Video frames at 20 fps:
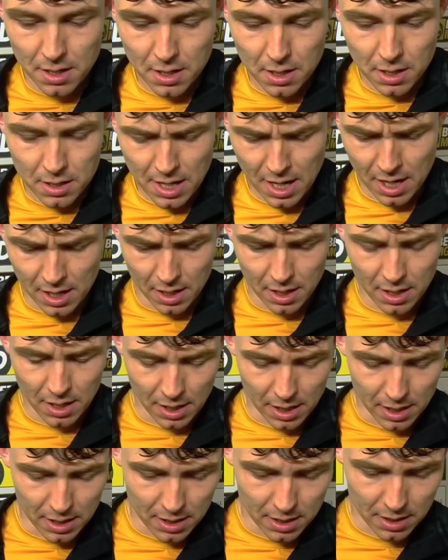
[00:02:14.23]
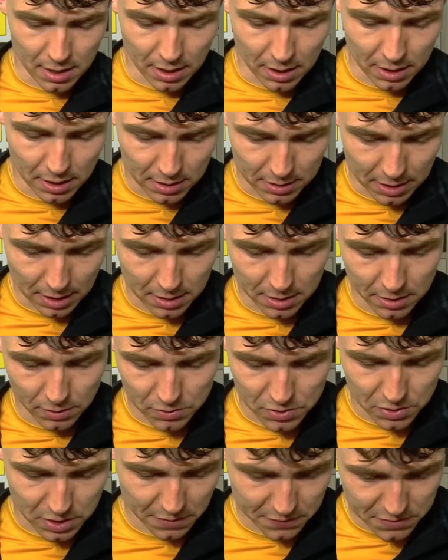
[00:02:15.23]
Yeah, that
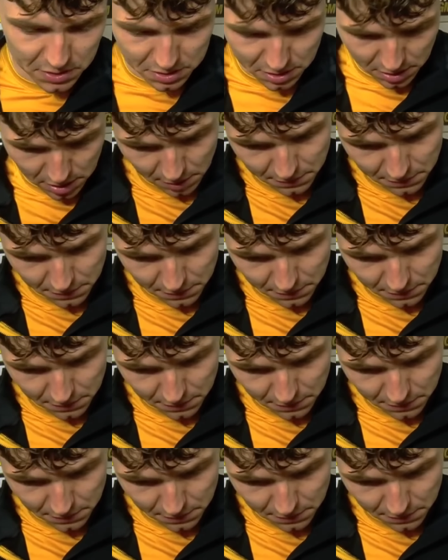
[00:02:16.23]
also gives us a